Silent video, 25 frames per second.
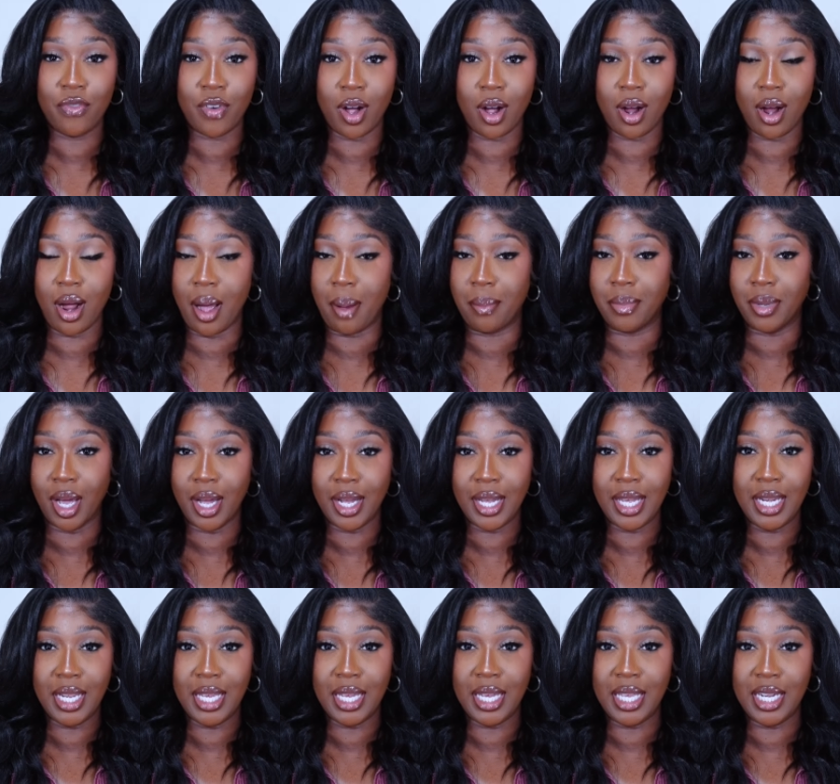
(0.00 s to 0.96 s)
far, I'm
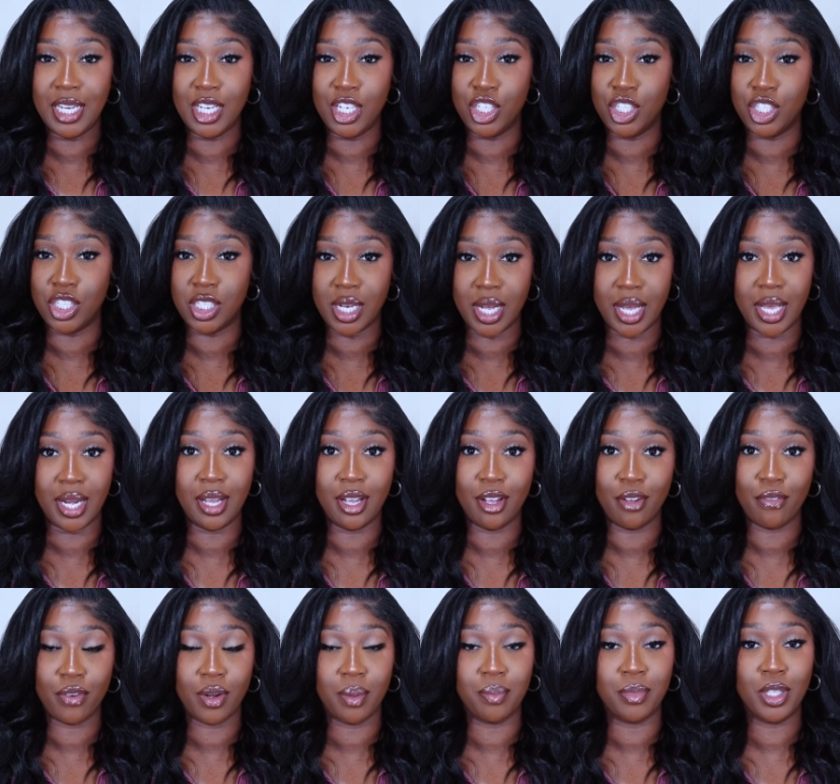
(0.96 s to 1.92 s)
not getting any
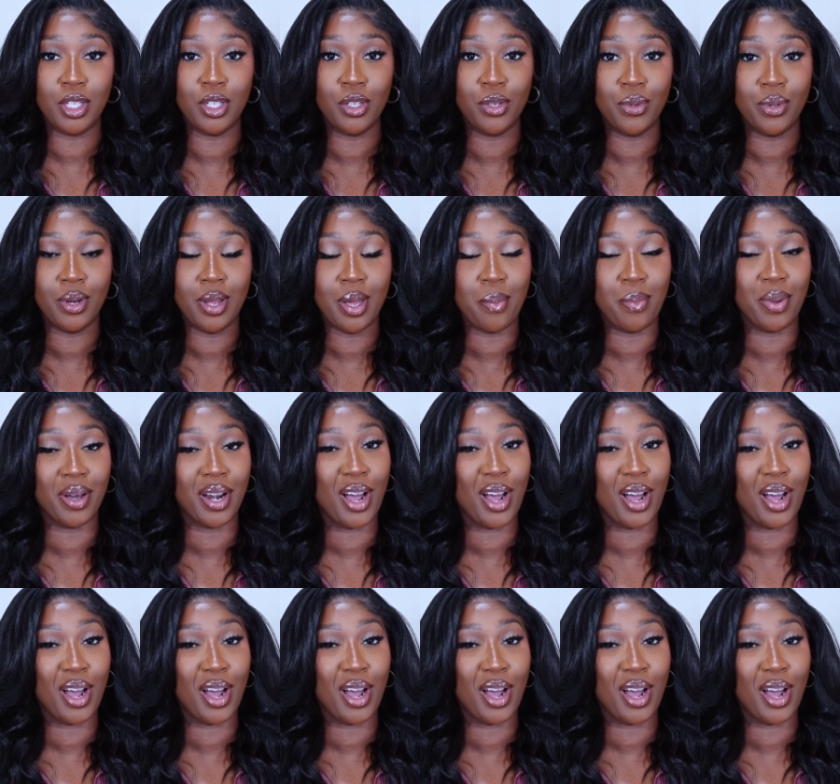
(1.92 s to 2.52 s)
shedding from the unit,